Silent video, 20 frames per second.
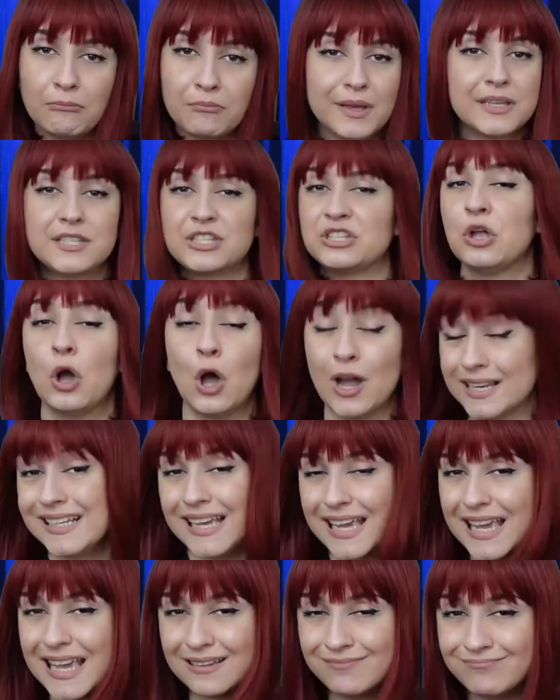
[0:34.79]
It's not a
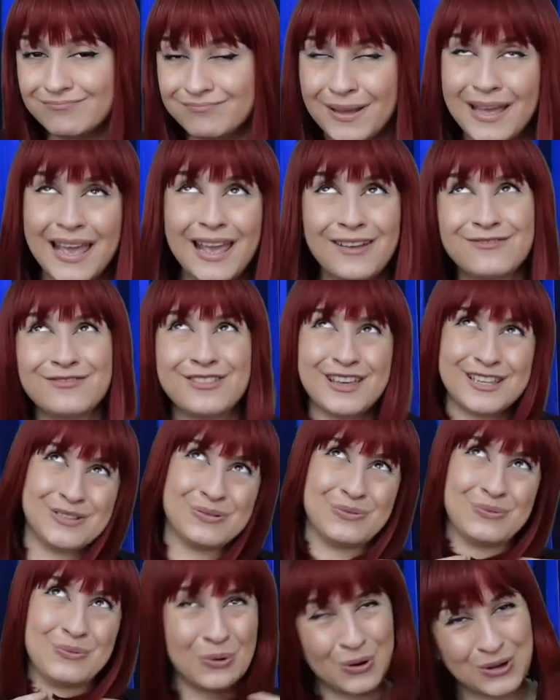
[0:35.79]
date. But if
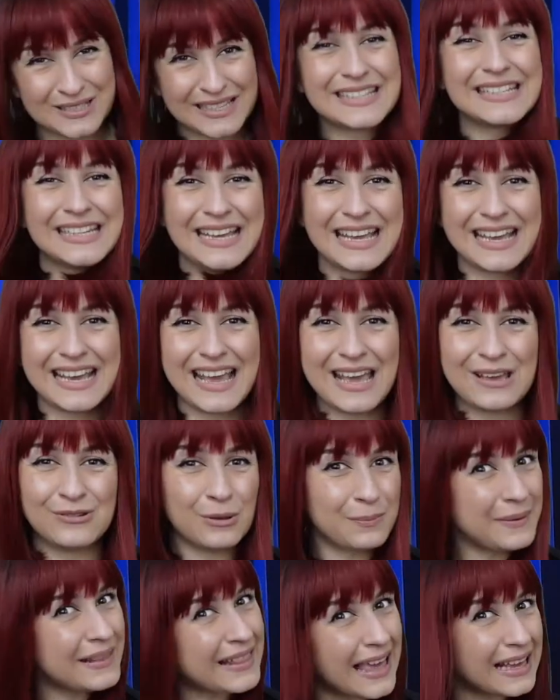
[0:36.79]
this was a date, it
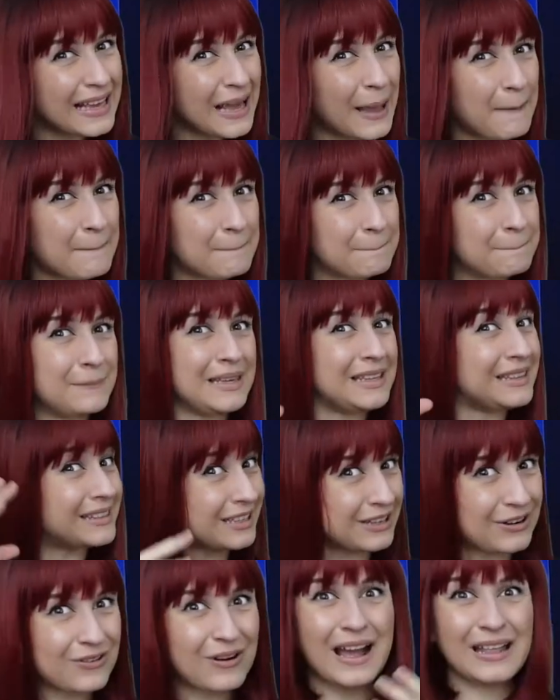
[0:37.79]
would be like, meet
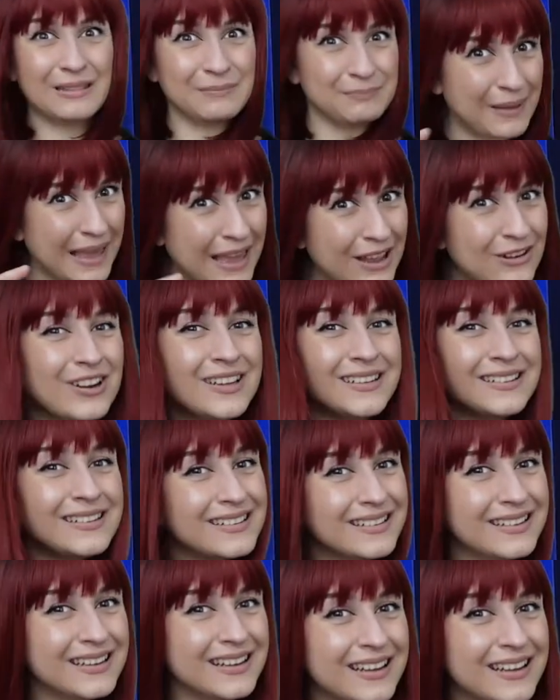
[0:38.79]
the grandparent.